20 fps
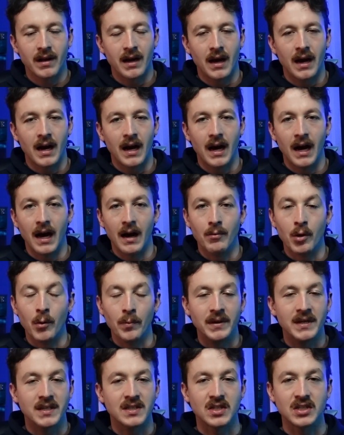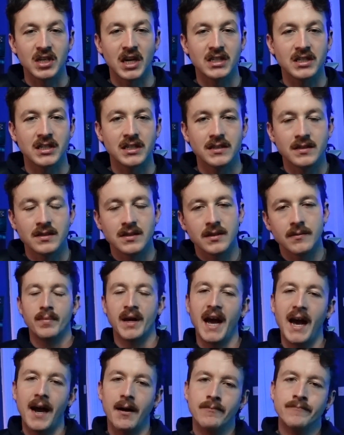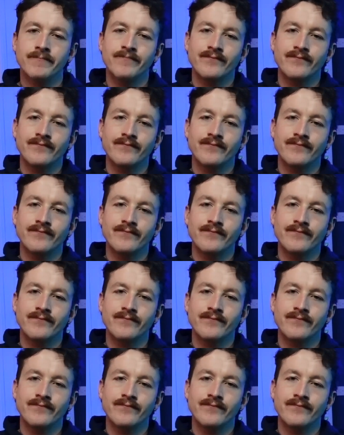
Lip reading: I'm open to suggestions. But yeah,